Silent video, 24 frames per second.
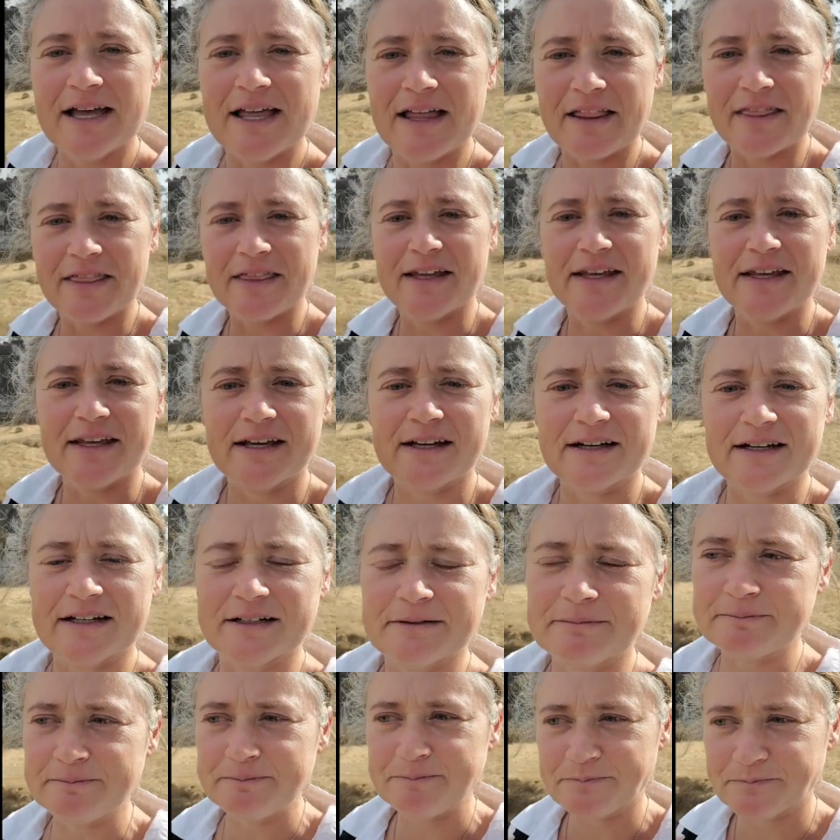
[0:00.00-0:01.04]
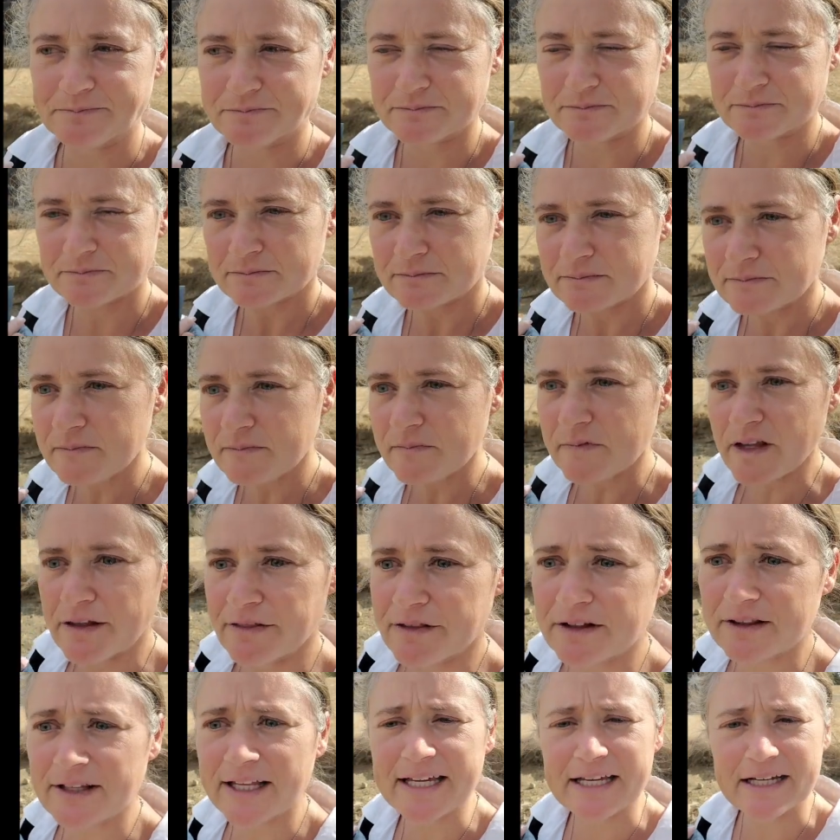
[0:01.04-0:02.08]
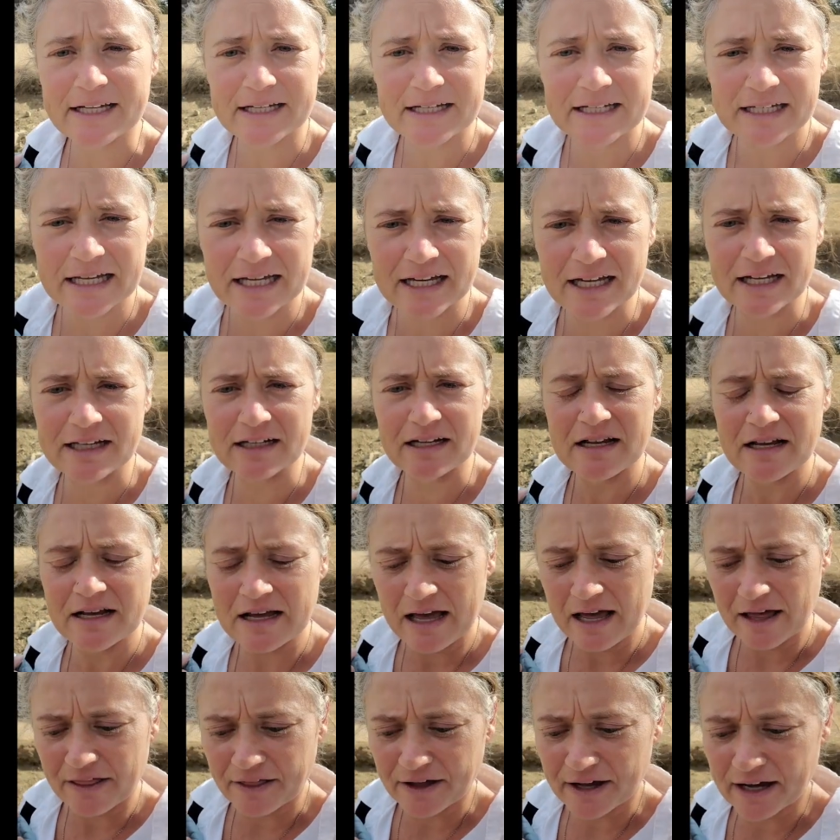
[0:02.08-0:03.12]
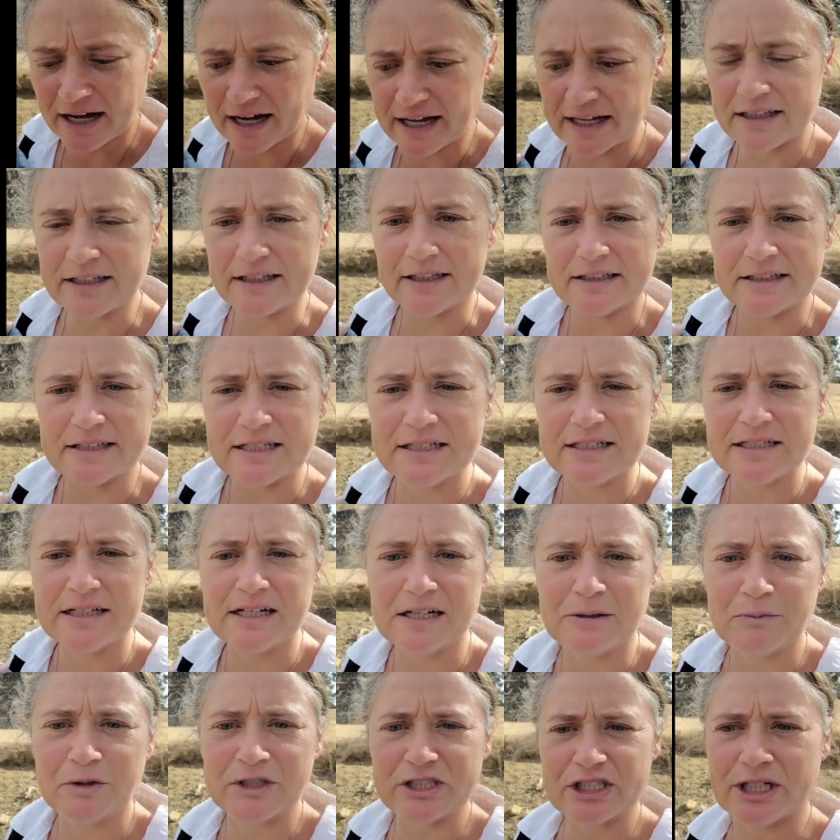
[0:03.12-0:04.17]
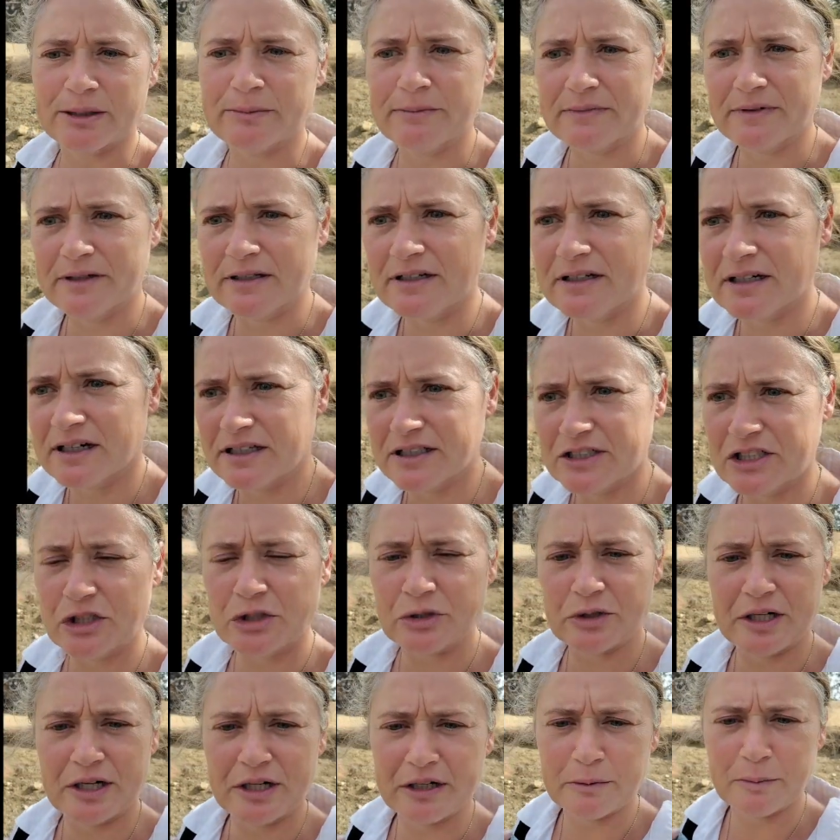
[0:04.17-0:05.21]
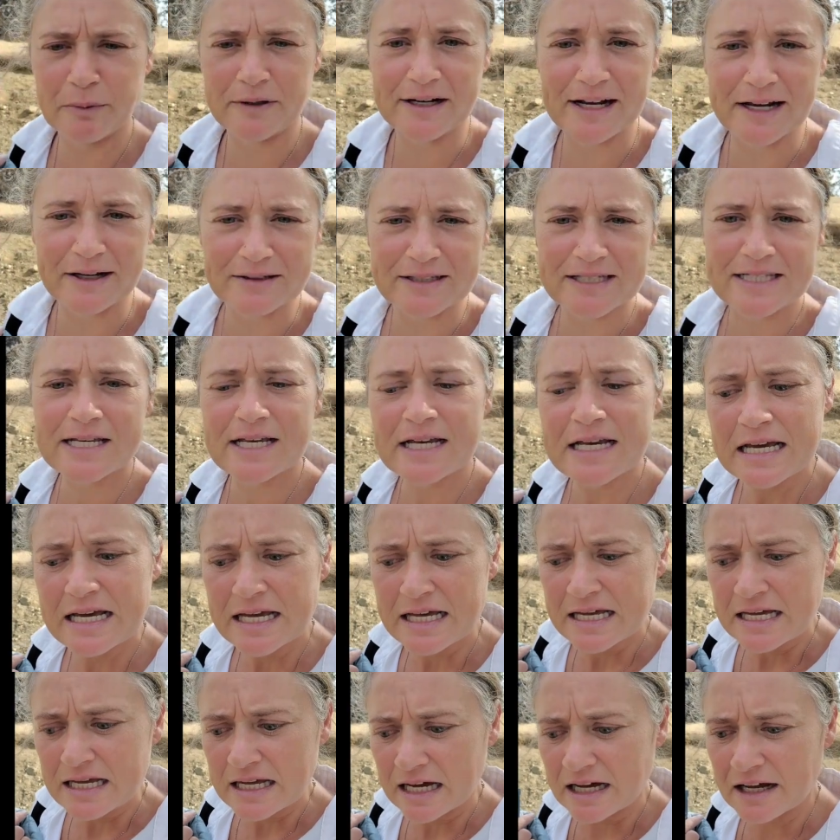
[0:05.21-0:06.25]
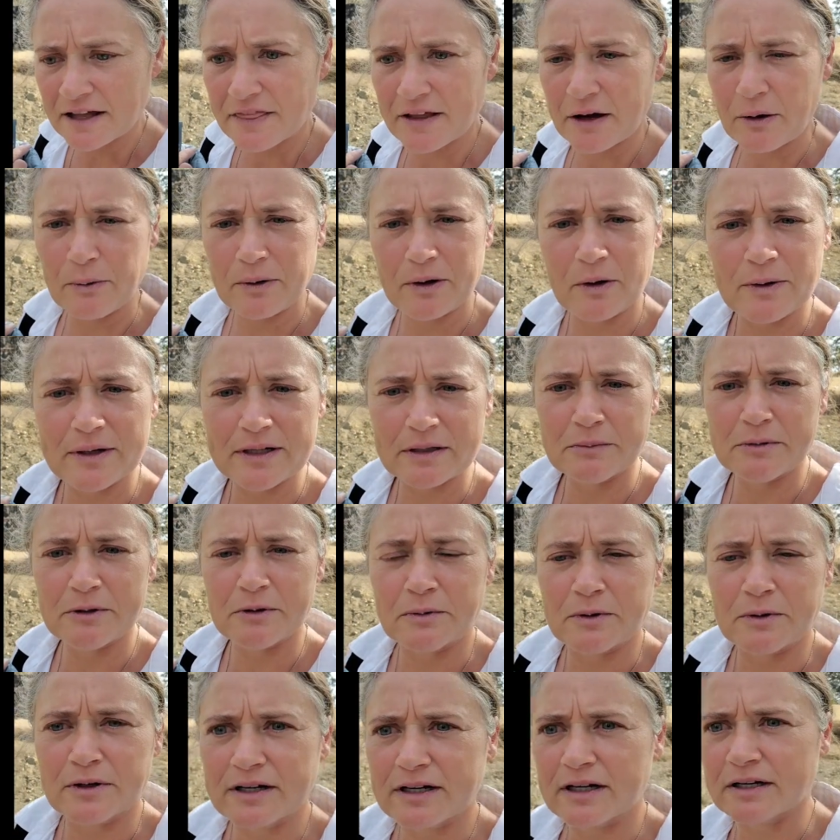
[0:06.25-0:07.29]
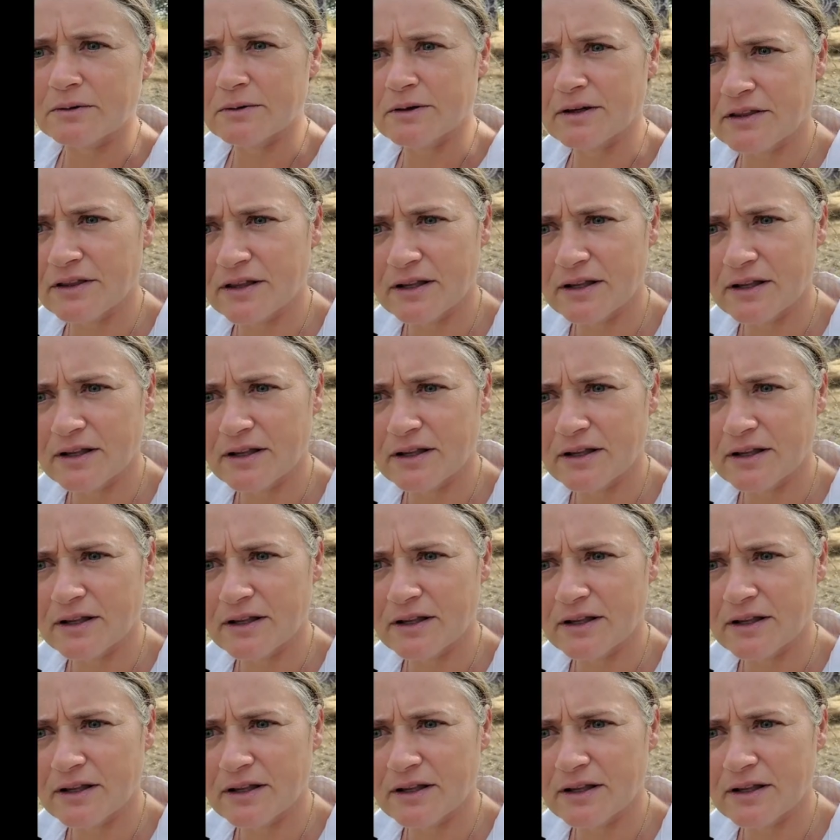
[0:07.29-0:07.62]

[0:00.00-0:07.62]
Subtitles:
the lake and the island, which I'm not sure how to pronounce, that we're going to be working with